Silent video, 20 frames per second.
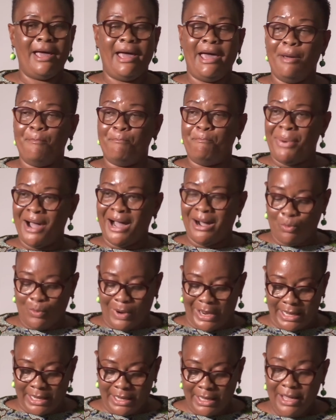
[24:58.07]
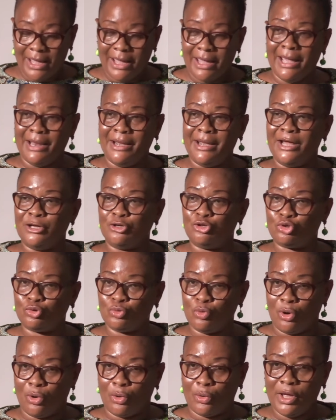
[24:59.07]
empower, and
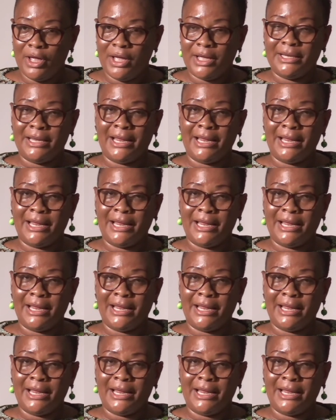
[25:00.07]
ensure